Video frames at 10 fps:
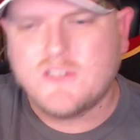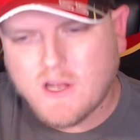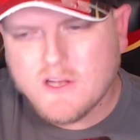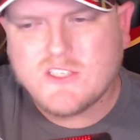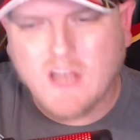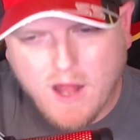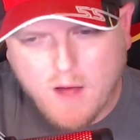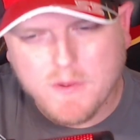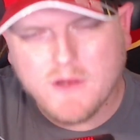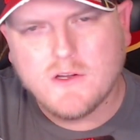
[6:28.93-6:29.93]
shut up,
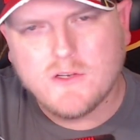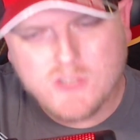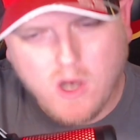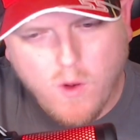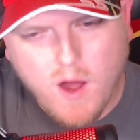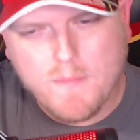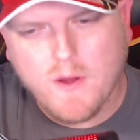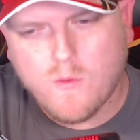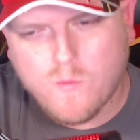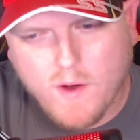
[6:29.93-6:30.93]
show up,
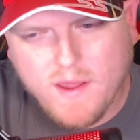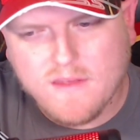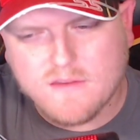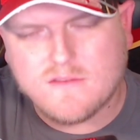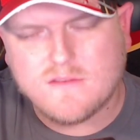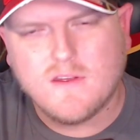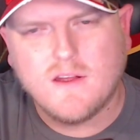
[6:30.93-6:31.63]
race.